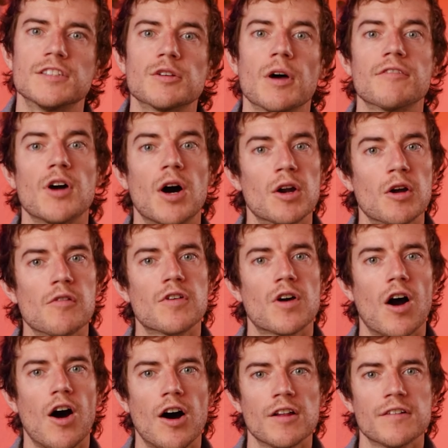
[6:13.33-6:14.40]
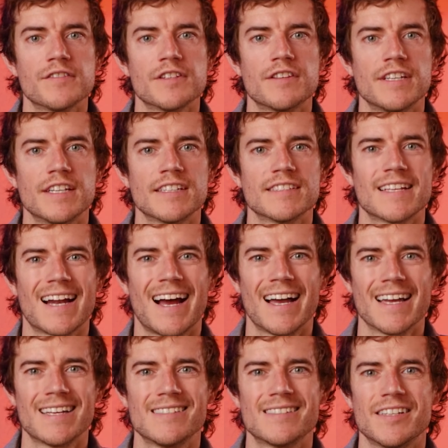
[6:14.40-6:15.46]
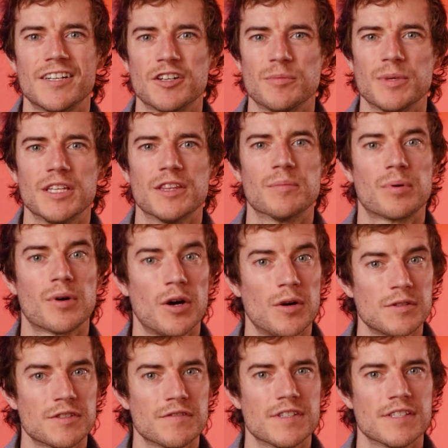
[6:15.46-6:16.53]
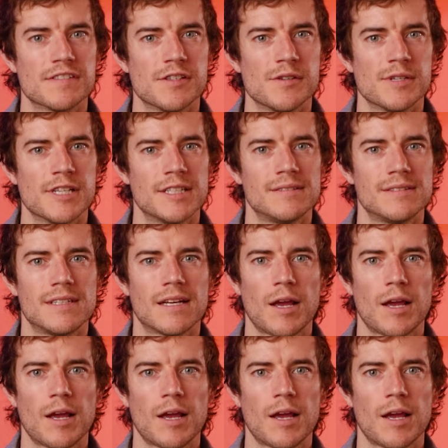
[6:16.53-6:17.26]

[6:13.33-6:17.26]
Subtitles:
So I've gone over all of the things that I consider to be the pros of this unit,